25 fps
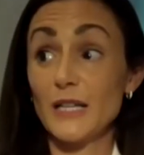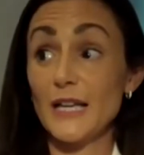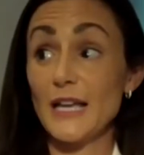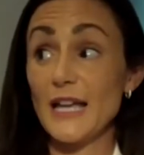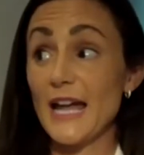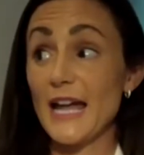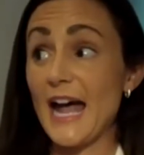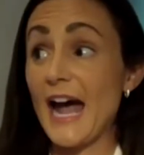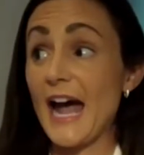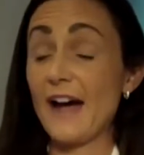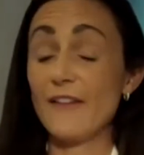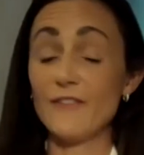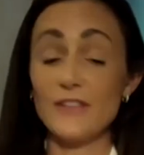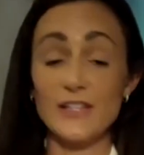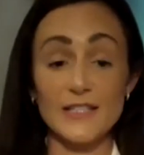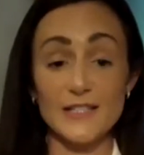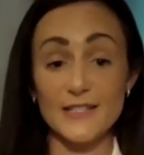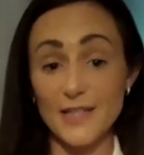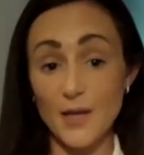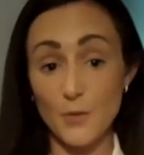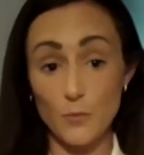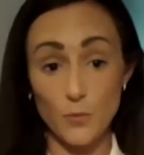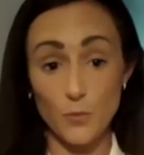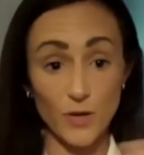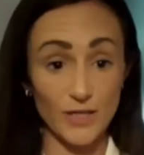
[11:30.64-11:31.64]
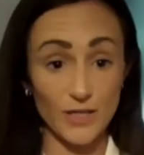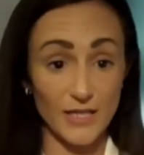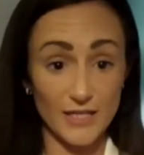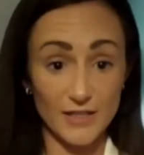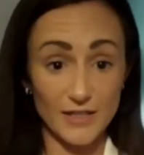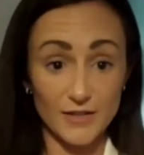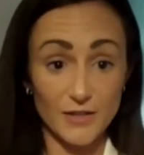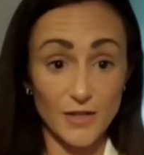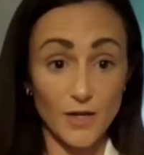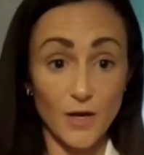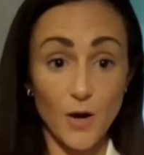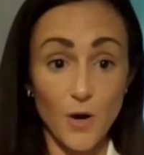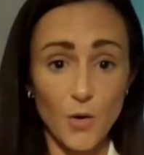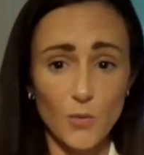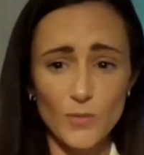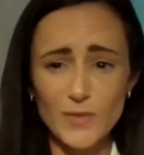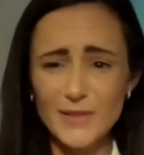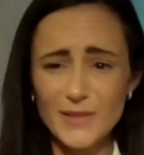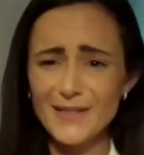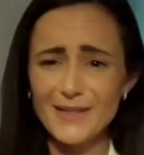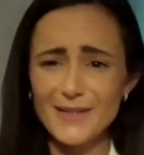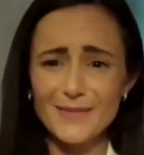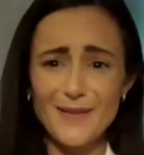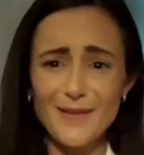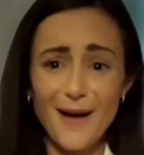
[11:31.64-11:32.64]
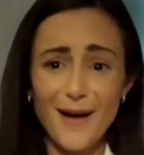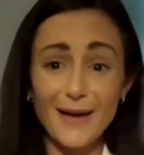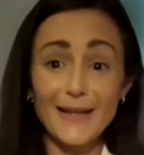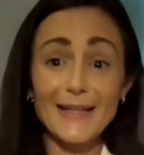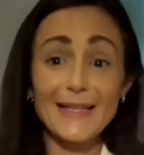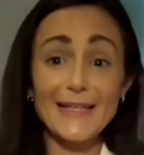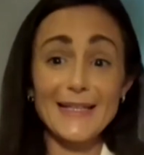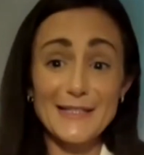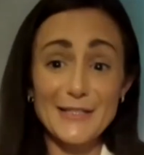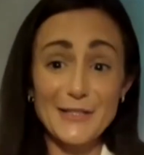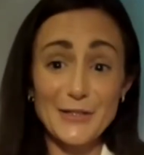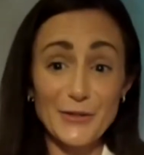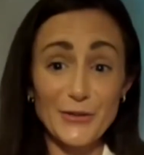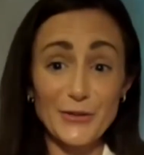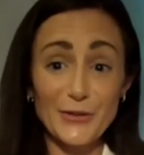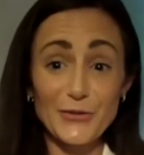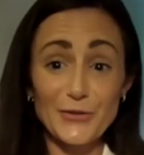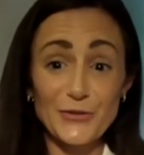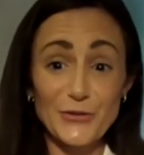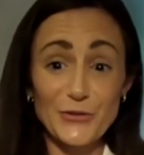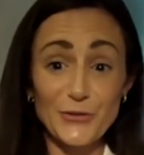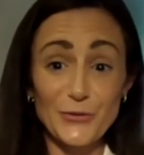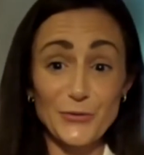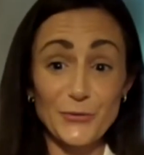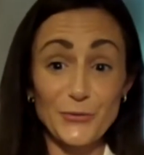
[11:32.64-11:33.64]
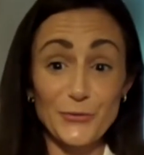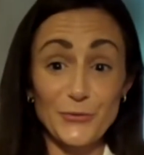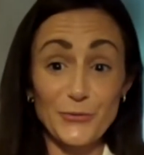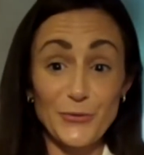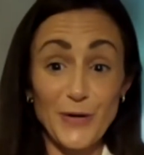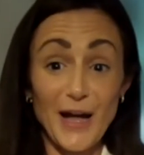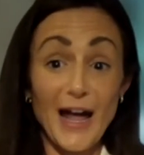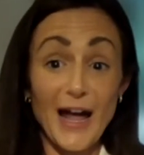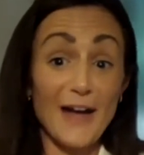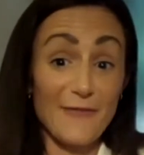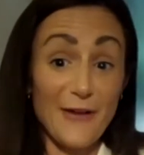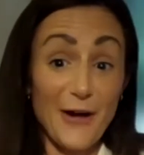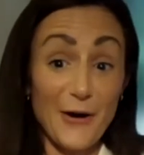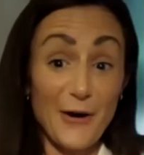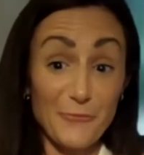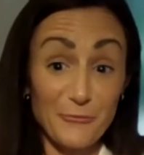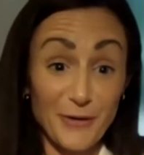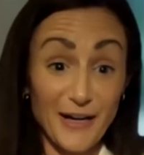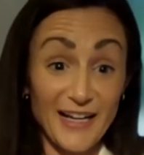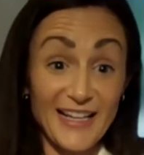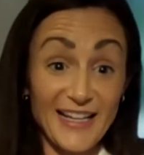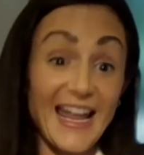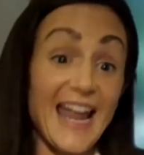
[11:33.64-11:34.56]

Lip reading: having someone in the home, it's a lot easier to have help, right?